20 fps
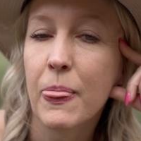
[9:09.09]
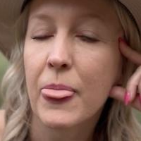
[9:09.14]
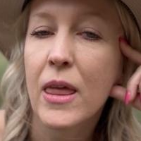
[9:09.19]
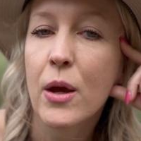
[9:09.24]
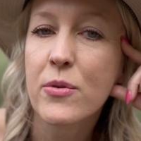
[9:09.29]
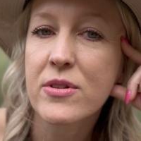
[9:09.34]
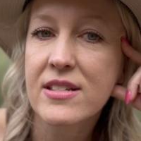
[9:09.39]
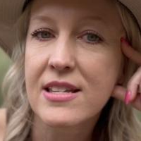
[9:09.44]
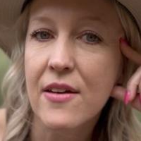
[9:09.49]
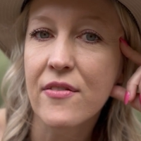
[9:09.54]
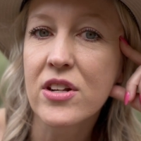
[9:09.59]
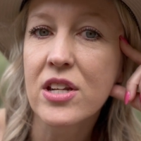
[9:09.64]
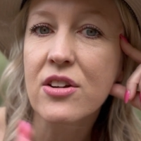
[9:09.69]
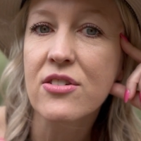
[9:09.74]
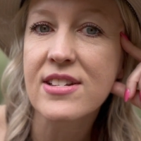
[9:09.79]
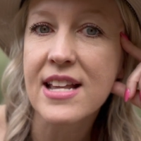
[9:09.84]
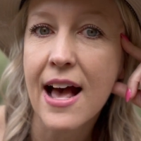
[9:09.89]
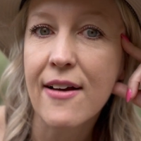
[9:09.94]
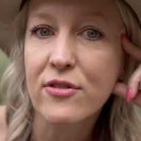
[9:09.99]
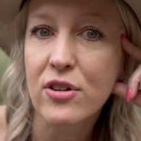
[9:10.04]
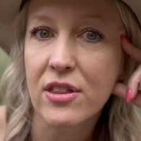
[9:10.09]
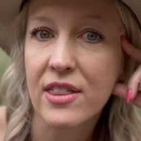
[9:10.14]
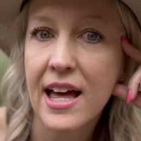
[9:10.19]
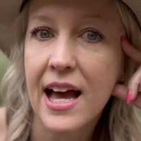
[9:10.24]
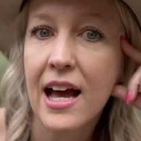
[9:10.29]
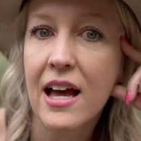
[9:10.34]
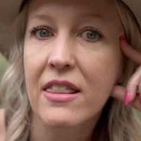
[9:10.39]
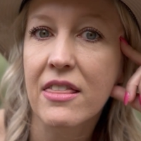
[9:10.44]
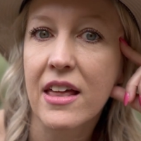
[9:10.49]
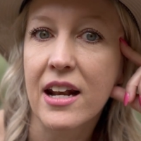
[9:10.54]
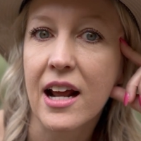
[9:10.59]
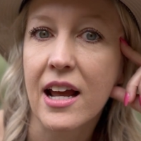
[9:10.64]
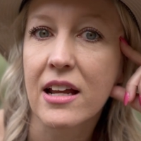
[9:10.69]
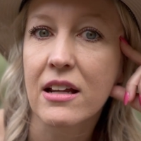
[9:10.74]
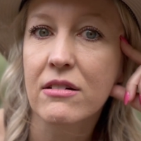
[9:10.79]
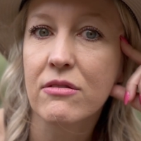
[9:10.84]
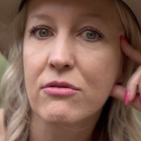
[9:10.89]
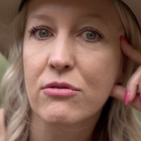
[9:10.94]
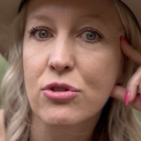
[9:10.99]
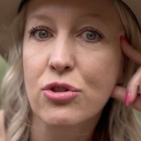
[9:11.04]
It was 7 years after that
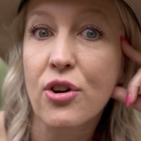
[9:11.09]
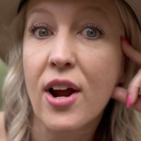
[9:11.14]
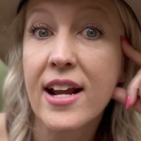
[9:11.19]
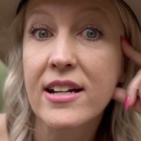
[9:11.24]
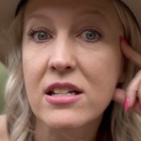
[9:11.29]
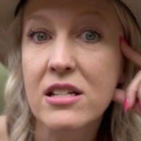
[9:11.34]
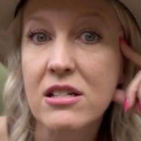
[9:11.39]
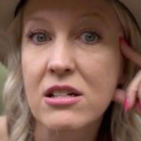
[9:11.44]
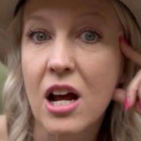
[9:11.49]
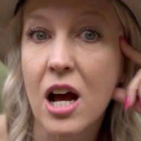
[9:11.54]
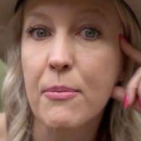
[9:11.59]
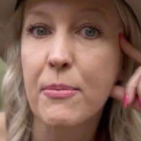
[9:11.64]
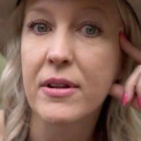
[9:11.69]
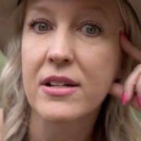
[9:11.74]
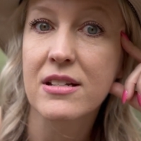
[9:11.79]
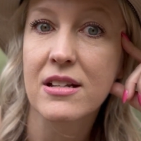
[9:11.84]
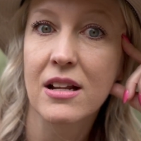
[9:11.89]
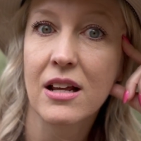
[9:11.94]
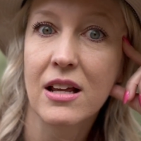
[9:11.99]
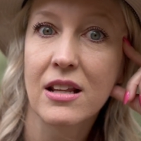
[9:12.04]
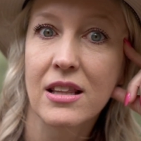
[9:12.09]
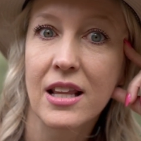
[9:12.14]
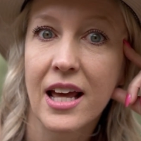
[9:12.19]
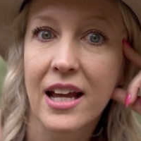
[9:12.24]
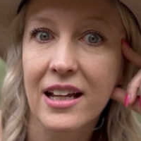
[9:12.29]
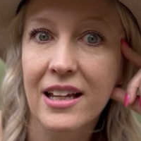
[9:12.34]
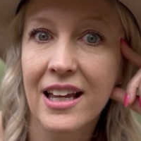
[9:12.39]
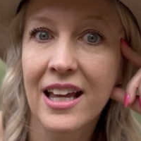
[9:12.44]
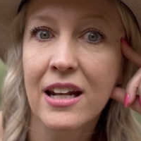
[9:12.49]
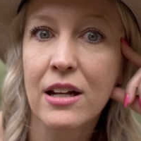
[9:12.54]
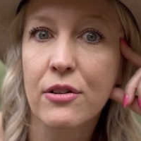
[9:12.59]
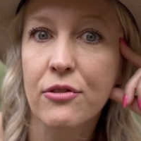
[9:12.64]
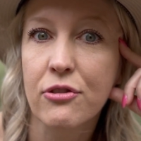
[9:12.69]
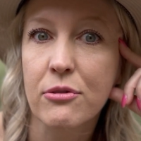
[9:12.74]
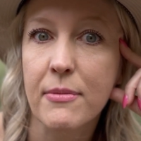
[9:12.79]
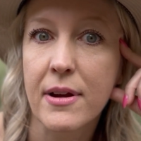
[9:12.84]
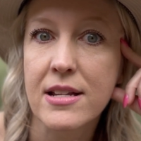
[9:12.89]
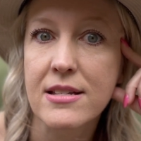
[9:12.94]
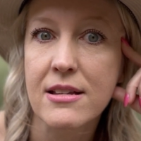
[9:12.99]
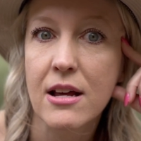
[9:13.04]
I tried to stop and hit it for
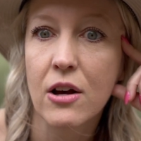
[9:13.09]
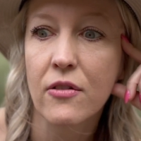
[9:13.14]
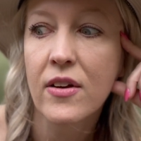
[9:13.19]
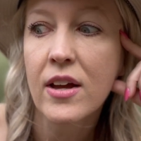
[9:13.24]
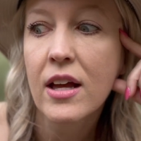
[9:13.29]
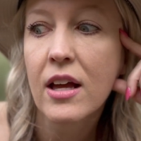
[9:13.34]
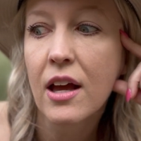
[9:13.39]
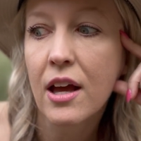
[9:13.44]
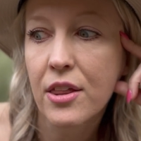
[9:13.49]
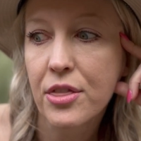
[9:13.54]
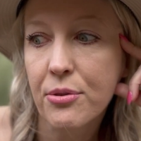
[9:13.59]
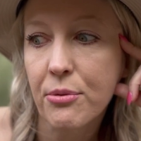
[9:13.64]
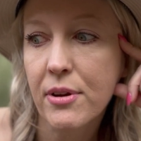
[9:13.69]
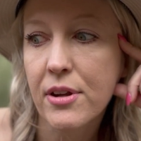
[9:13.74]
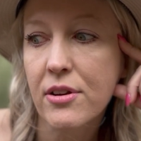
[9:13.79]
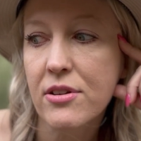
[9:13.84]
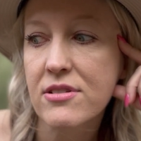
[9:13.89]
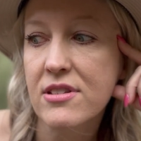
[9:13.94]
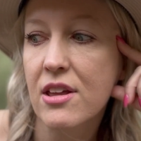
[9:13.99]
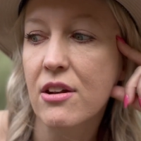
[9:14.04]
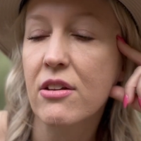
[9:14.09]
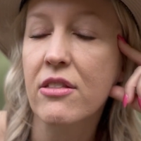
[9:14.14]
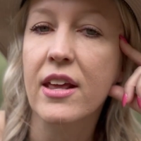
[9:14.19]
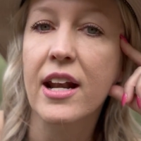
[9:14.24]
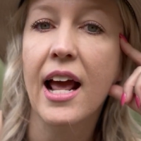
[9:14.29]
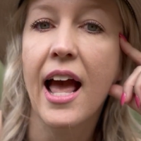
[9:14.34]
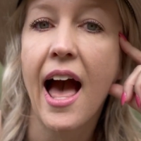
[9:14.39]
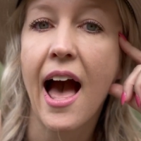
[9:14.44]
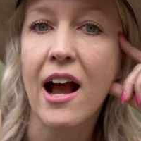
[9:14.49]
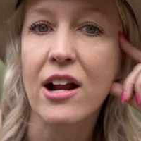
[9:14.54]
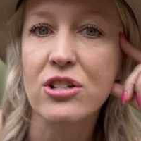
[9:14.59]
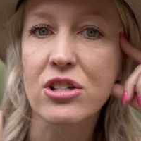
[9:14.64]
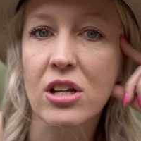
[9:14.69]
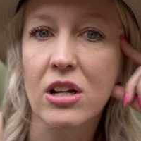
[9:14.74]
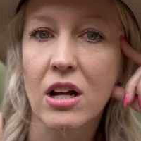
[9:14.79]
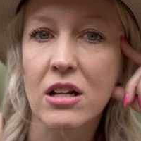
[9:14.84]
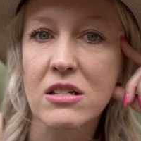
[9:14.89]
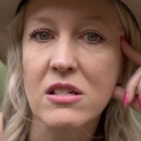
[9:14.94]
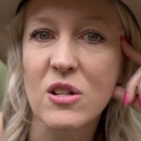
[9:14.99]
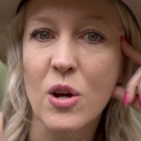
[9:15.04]
myself. And 3 years later that I actually
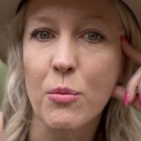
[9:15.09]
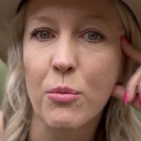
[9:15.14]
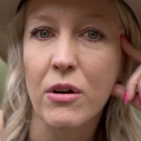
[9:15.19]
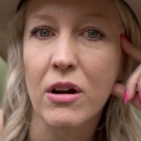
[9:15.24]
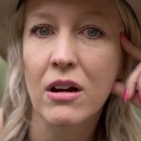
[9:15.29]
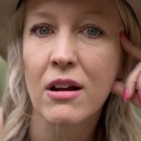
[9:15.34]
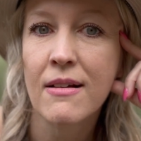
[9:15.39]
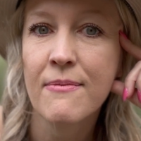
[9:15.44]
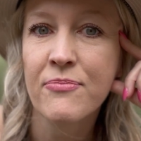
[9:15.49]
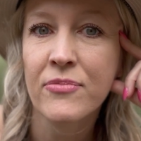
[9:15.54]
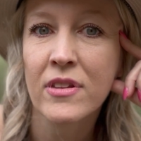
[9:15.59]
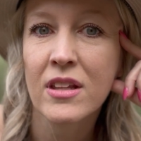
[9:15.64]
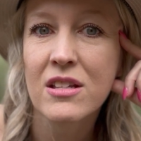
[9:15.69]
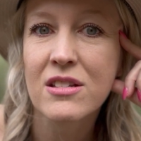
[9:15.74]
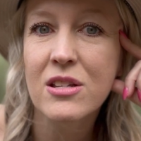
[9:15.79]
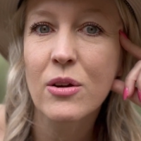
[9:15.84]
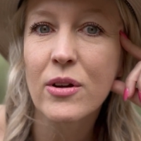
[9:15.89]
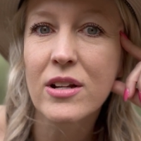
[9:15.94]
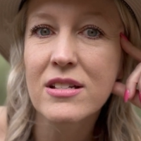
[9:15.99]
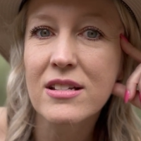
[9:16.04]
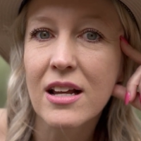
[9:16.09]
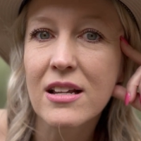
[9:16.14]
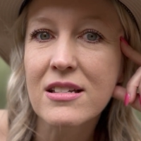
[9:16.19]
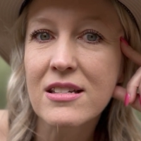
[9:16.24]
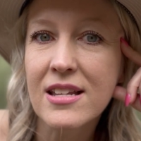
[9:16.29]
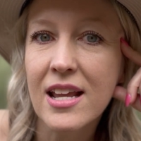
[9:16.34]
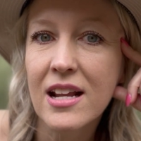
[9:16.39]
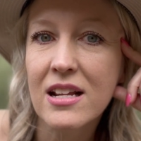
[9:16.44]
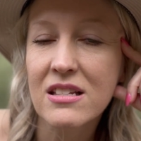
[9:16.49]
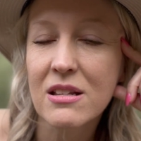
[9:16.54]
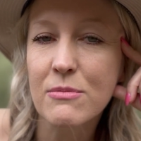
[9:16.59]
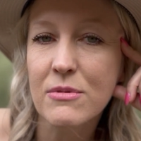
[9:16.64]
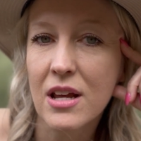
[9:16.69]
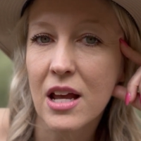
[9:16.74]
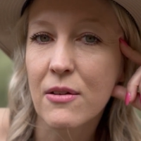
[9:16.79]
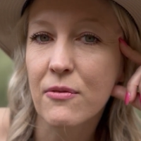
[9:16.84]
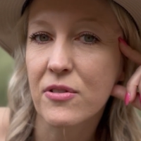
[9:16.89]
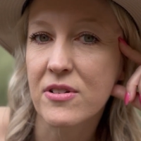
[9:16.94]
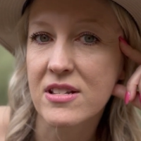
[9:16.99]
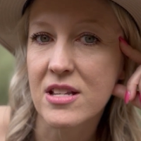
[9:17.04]
got sober. So it does take some
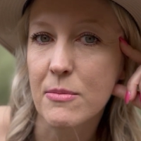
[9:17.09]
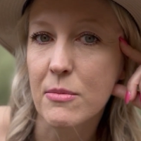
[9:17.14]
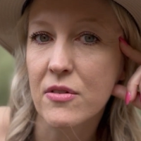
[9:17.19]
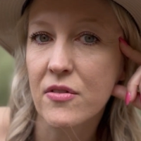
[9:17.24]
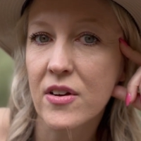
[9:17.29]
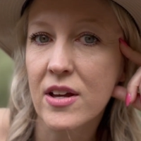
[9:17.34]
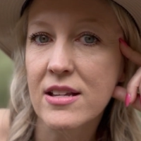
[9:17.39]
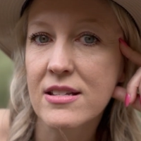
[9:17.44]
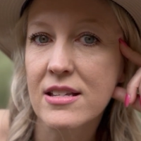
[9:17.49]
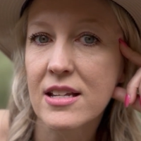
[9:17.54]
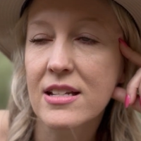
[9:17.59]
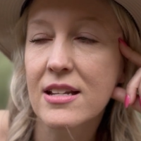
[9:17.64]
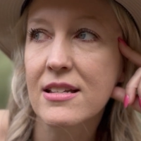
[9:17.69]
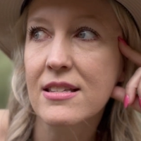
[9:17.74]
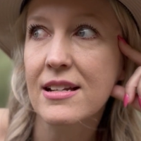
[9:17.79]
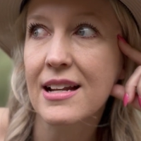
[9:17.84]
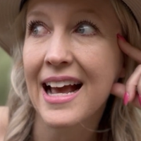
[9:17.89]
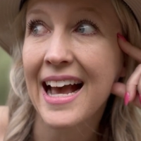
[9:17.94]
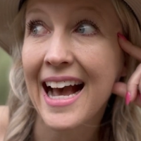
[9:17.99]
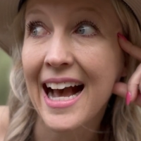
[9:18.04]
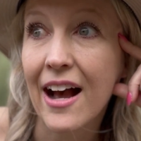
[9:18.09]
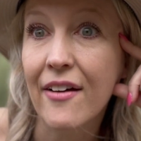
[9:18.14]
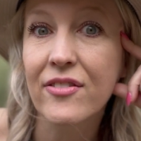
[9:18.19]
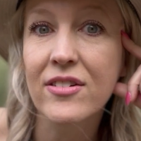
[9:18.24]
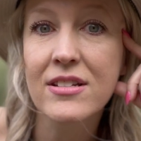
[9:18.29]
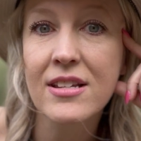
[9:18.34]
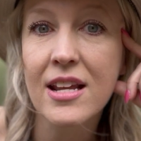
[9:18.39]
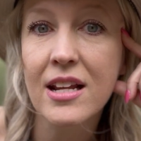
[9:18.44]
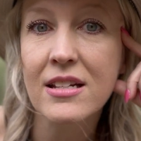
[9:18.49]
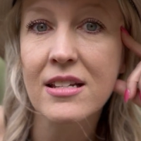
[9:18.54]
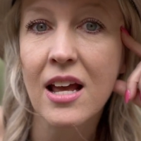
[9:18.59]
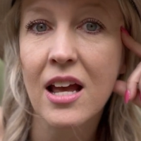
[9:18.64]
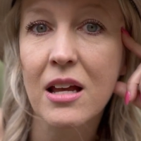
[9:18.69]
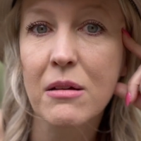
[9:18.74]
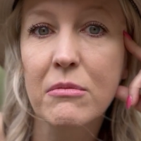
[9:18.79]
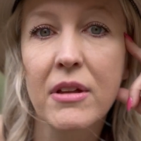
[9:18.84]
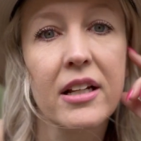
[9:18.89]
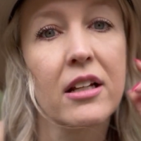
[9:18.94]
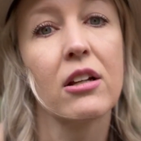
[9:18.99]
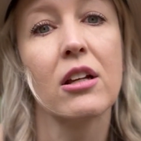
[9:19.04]
time for some of us. It doesn't have to take
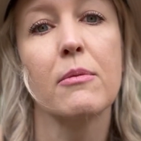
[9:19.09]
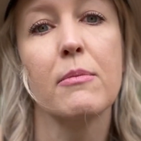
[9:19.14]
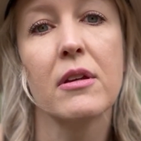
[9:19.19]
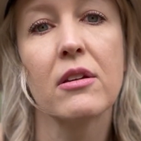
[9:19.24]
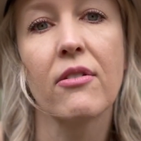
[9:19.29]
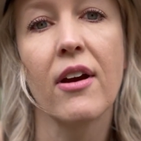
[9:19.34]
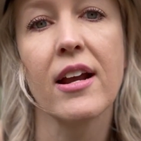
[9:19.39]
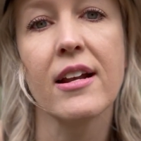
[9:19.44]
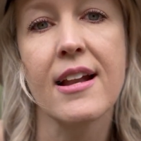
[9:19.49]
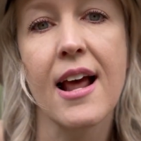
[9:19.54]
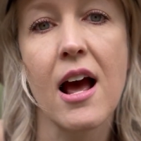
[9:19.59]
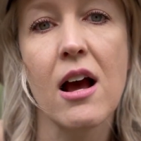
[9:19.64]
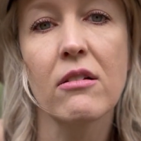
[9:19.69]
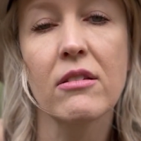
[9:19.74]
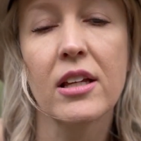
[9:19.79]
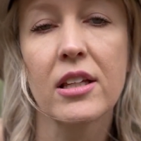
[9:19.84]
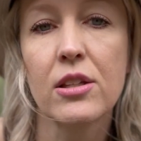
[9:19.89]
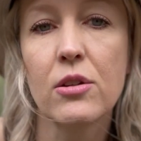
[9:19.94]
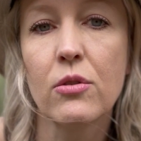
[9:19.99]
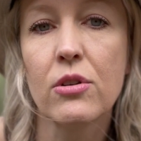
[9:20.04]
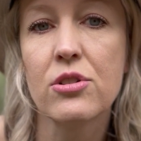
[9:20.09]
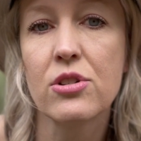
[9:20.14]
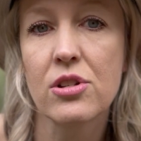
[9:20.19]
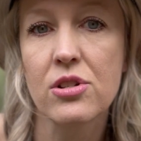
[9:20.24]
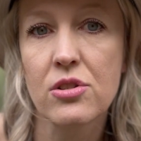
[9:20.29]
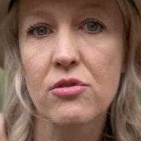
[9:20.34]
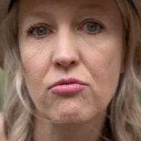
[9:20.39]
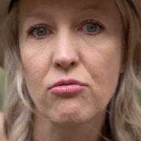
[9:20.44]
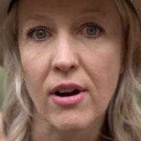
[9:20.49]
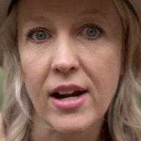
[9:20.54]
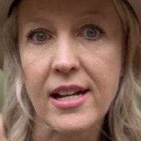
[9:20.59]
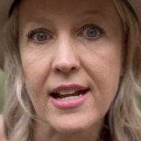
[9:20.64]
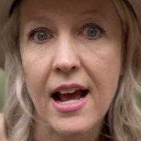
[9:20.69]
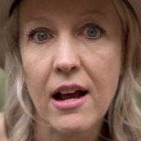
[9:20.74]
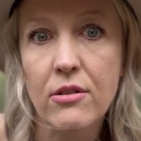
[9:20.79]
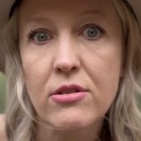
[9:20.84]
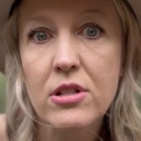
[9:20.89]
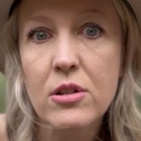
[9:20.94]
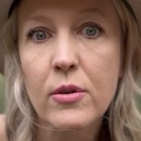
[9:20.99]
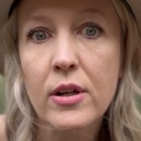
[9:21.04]
time. It could be right now. You can just right
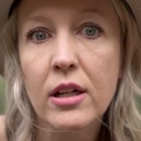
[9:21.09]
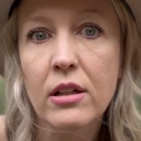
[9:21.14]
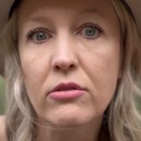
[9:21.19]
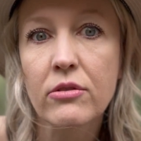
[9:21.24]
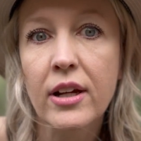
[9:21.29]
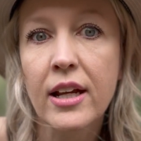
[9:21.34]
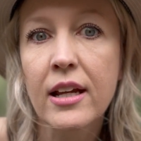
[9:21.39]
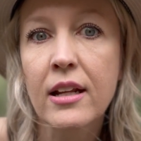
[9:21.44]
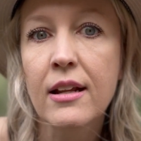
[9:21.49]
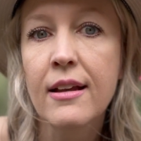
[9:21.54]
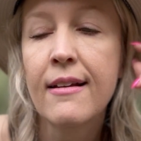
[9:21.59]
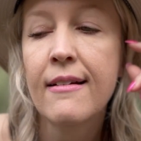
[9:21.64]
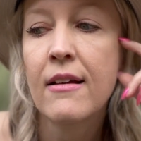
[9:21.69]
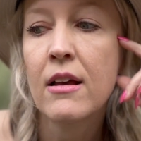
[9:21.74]
now do it, right?